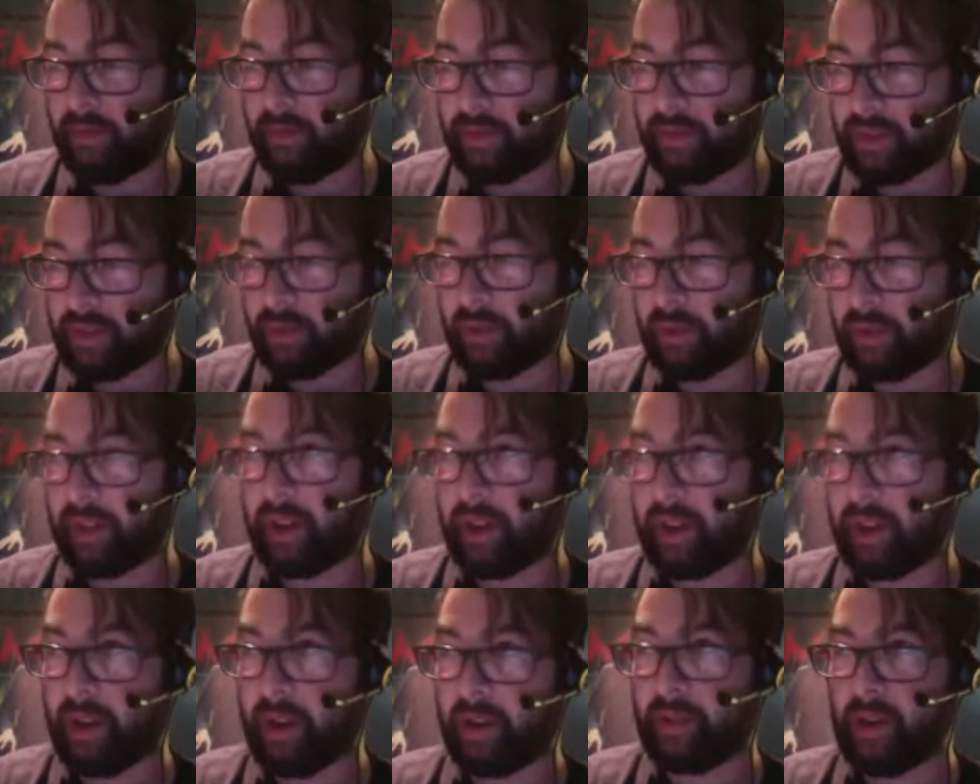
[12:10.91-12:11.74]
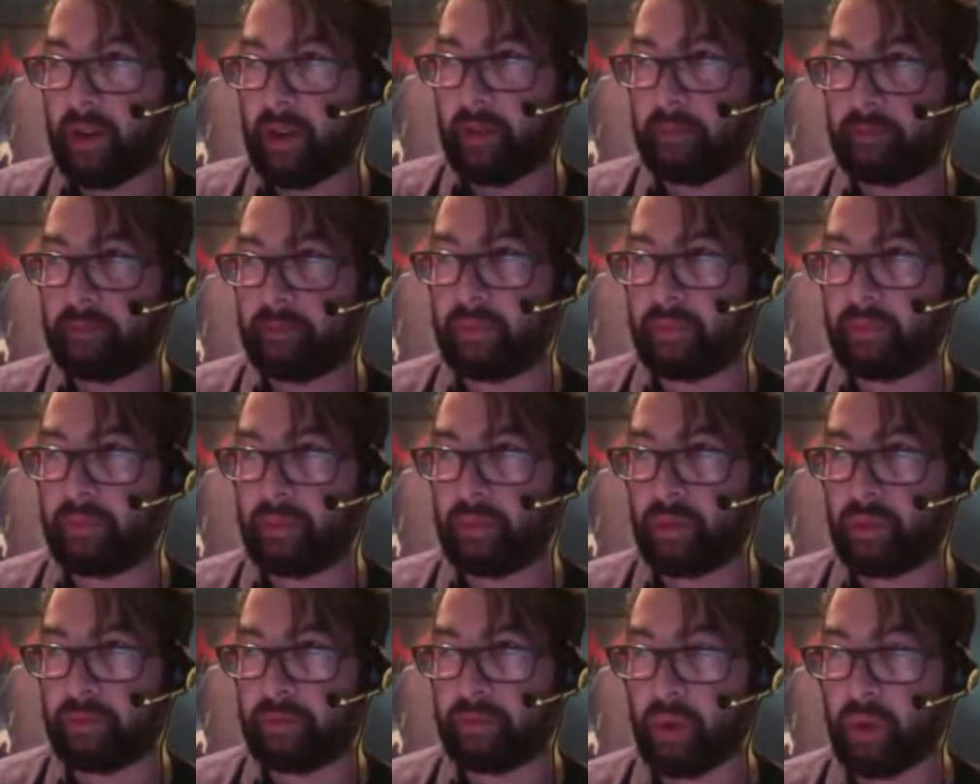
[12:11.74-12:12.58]
So like a
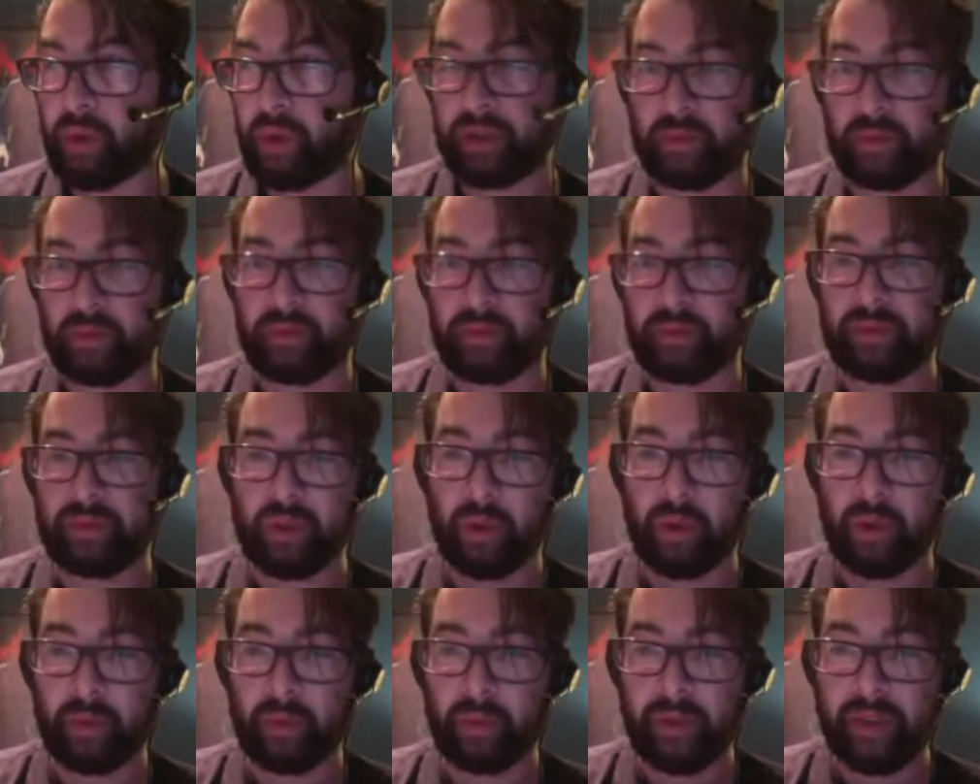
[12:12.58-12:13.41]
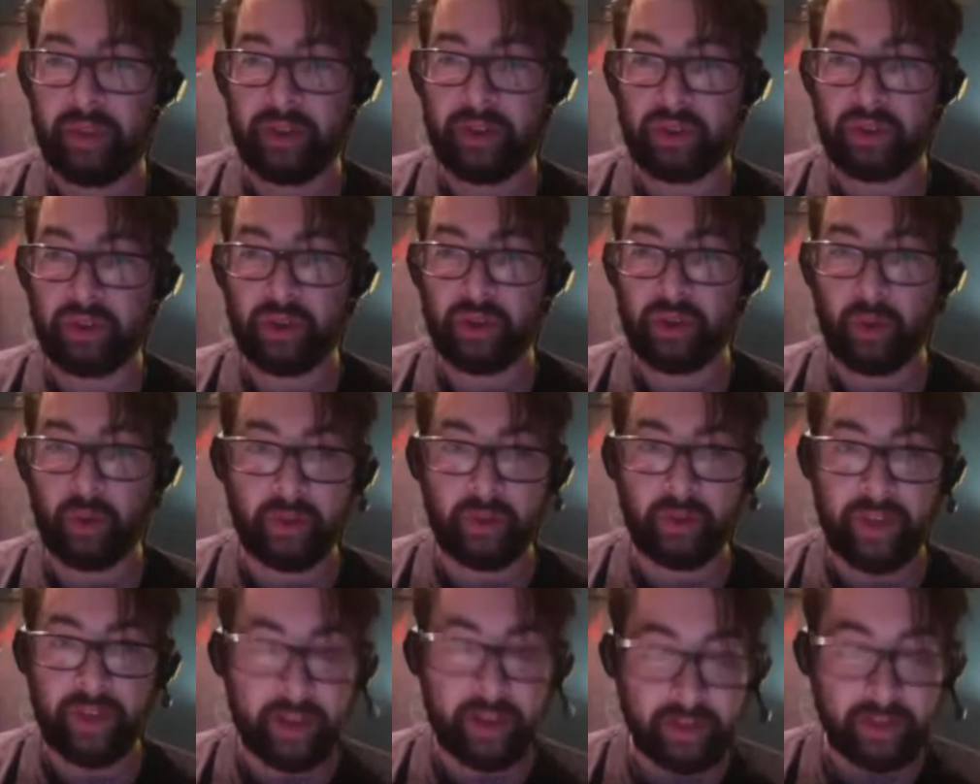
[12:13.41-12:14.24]
books sold within Tor
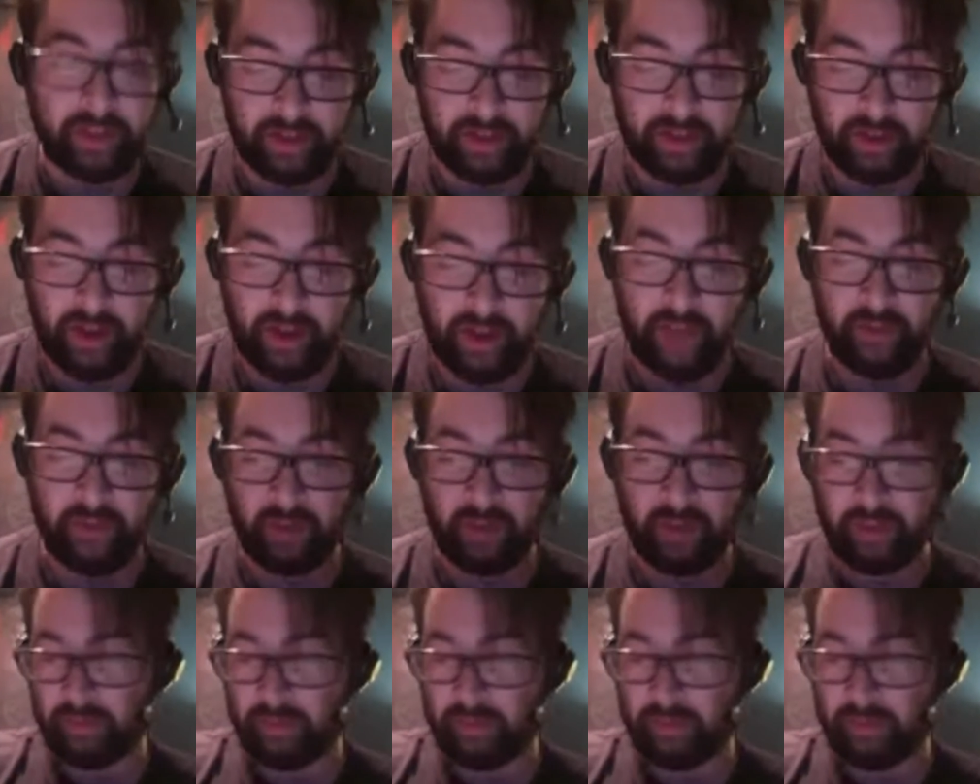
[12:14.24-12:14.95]
Fantasy, you'd have a